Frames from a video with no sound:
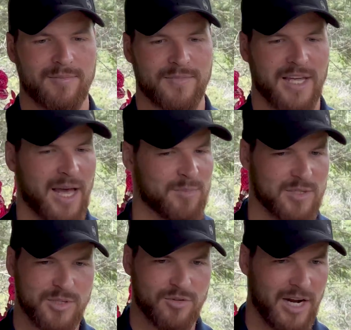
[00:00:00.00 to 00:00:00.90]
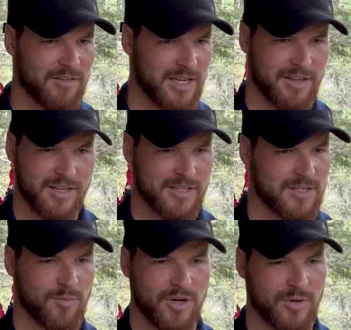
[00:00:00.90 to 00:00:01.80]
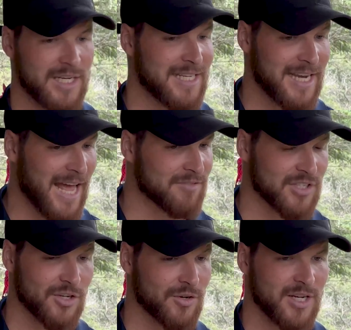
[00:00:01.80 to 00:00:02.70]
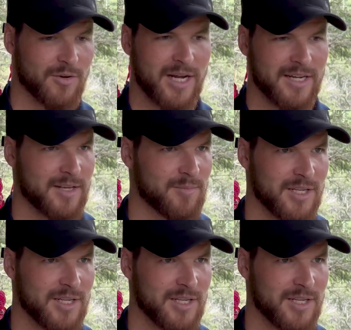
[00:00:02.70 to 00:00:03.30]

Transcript: he happened to be driving, I think, somewhere where he didn't have security around him,